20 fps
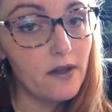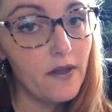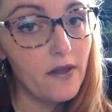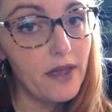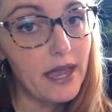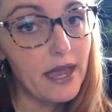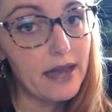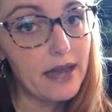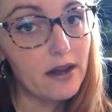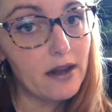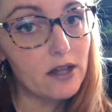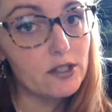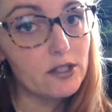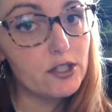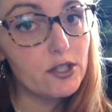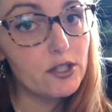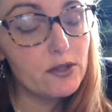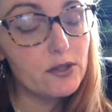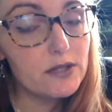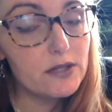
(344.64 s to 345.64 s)
and on
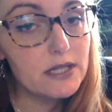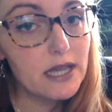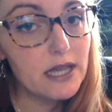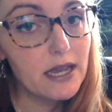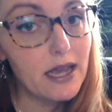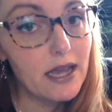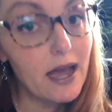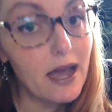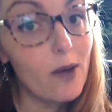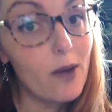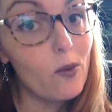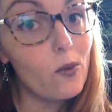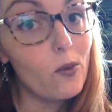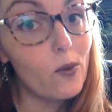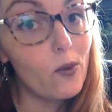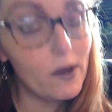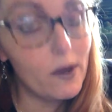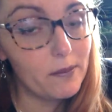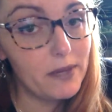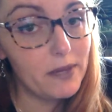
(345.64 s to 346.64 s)
Tuesday at
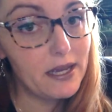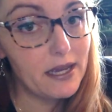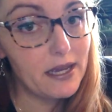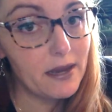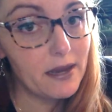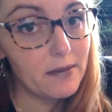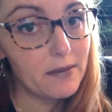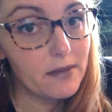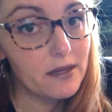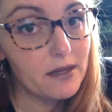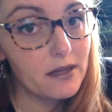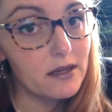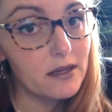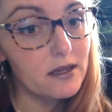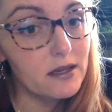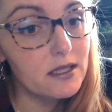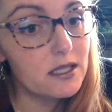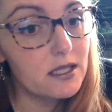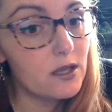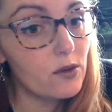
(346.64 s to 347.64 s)
1 p.m.
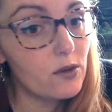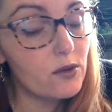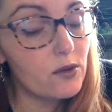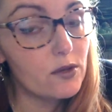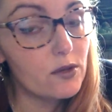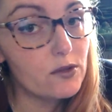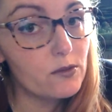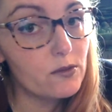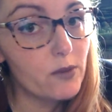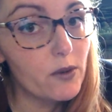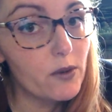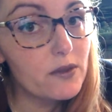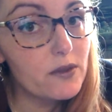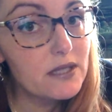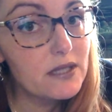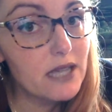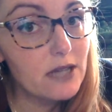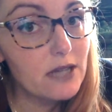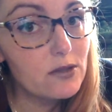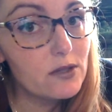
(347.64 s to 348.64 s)
So those are both
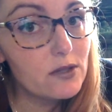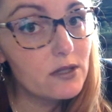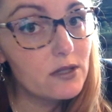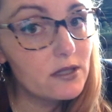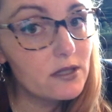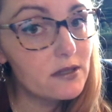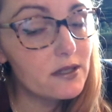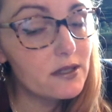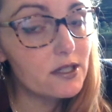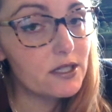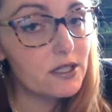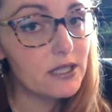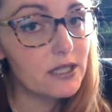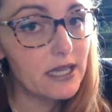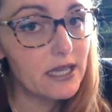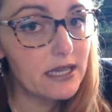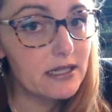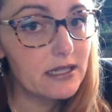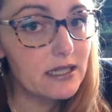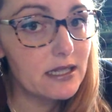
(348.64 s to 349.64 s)
scheduled. There's
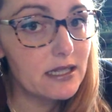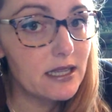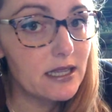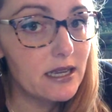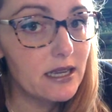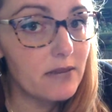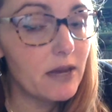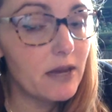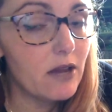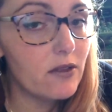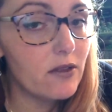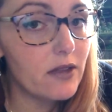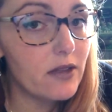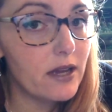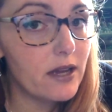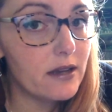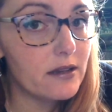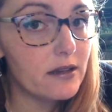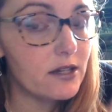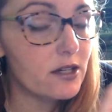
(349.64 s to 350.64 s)
links in the email
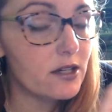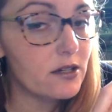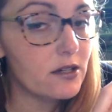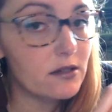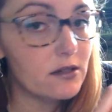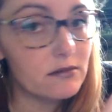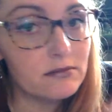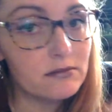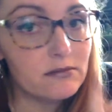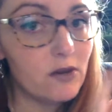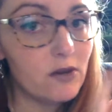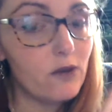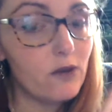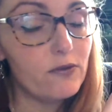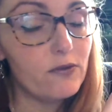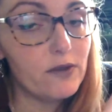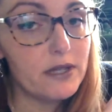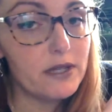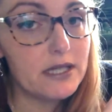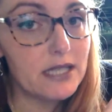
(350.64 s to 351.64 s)
that you're
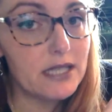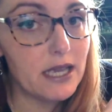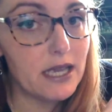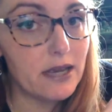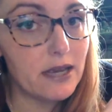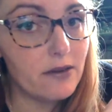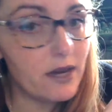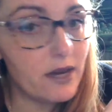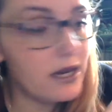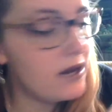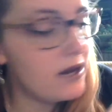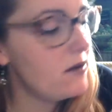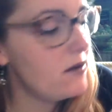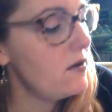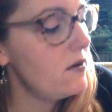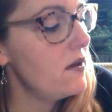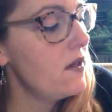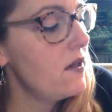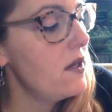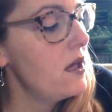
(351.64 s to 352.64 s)
hopefully seeing right
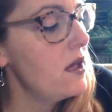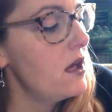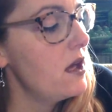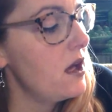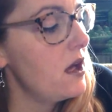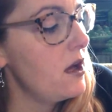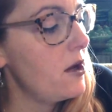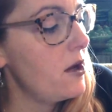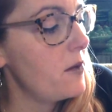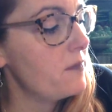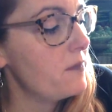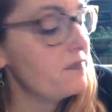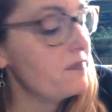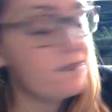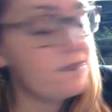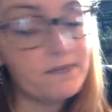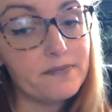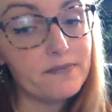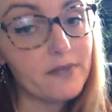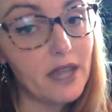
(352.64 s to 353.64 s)
now.
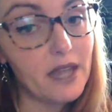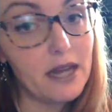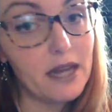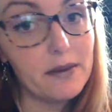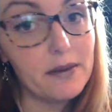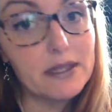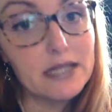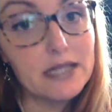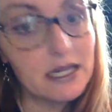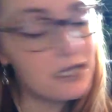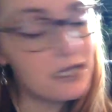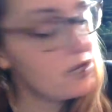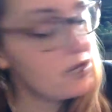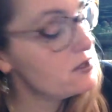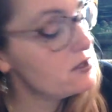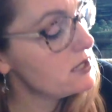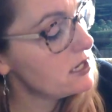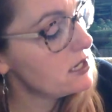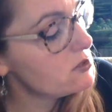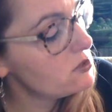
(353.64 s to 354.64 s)
Anyways, that's how
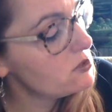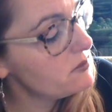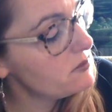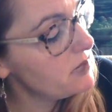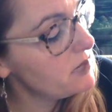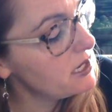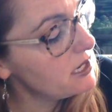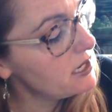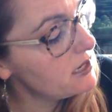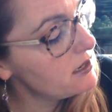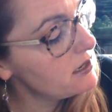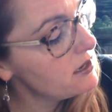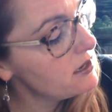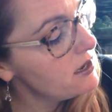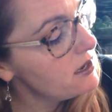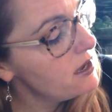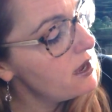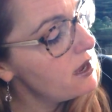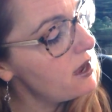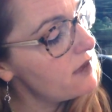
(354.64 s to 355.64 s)
you schedule a meeting.
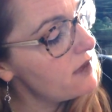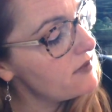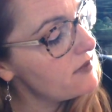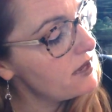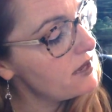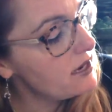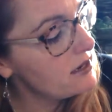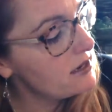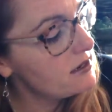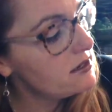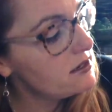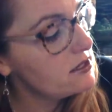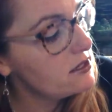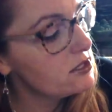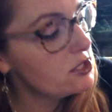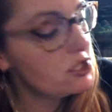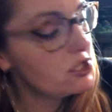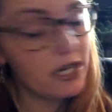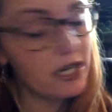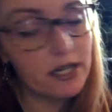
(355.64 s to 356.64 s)
And then
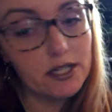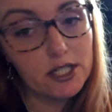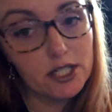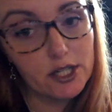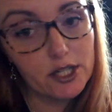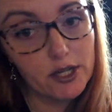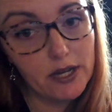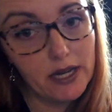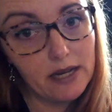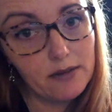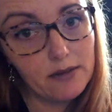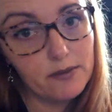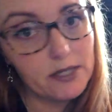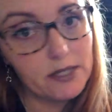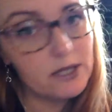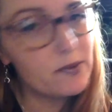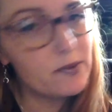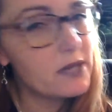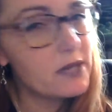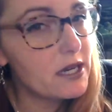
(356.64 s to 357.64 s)
share screen,
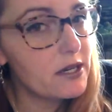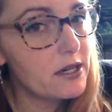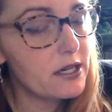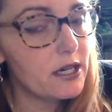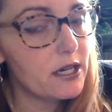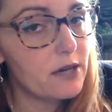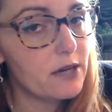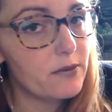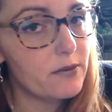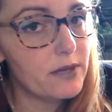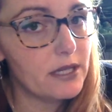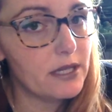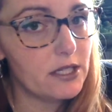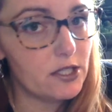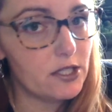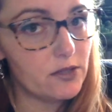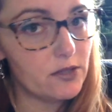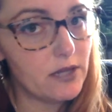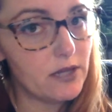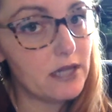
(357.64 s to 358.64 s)
which we're not going to really
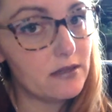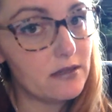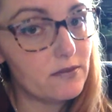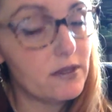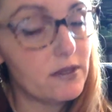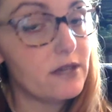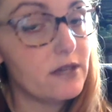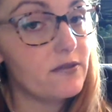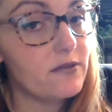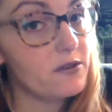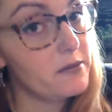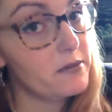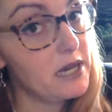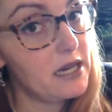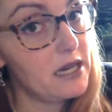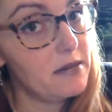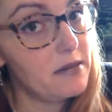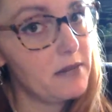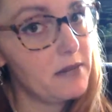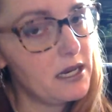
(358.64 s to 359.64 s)
do. That's really for
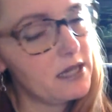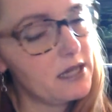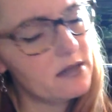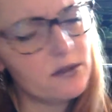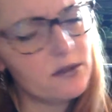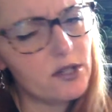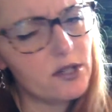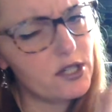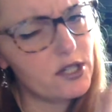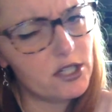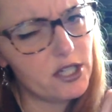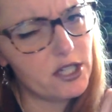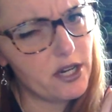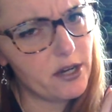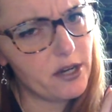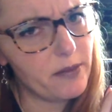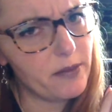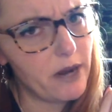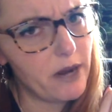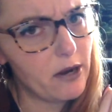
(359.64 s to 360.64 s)
meetings. You could share
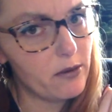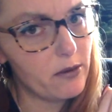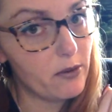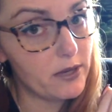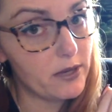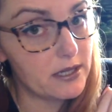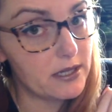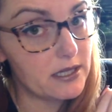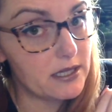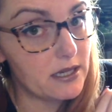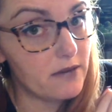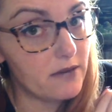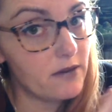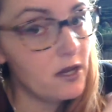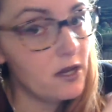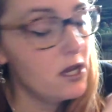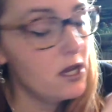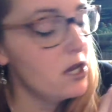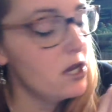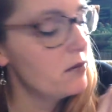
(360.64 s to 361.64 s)
your PowerPoint and stuff.
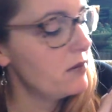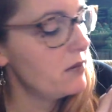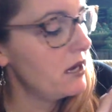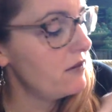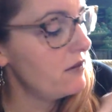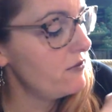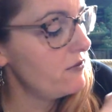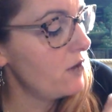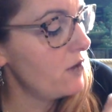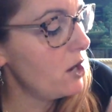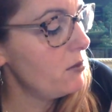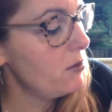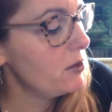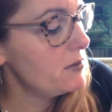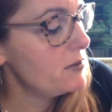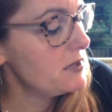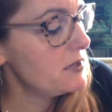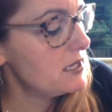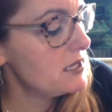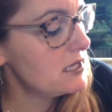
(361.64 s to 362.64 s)
But for our
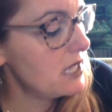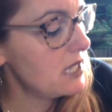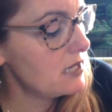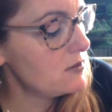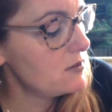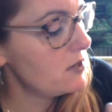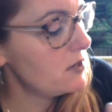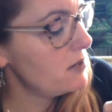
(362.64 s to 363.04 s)
purposes, that's what our